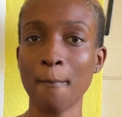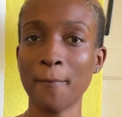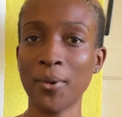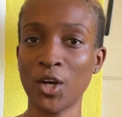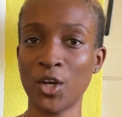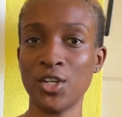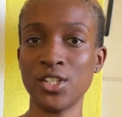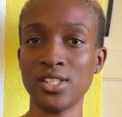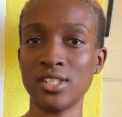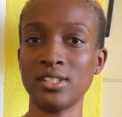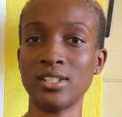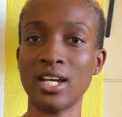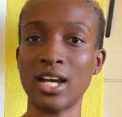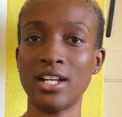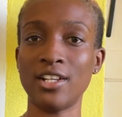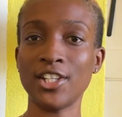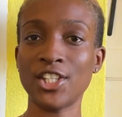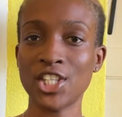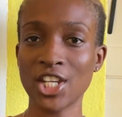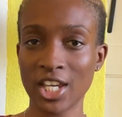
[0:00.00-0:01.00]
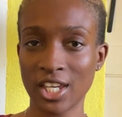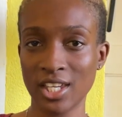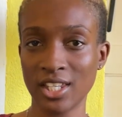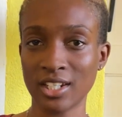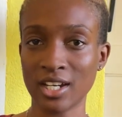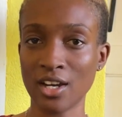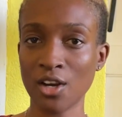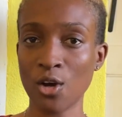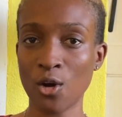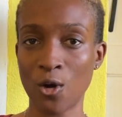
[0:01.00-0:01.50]
personal checking
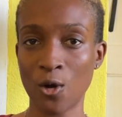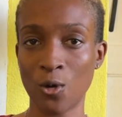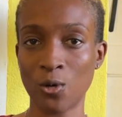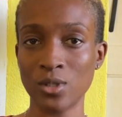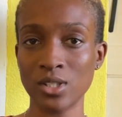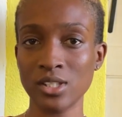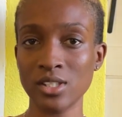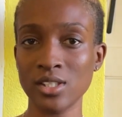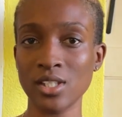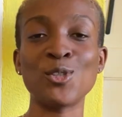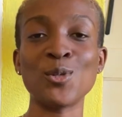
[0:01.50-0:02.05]
account.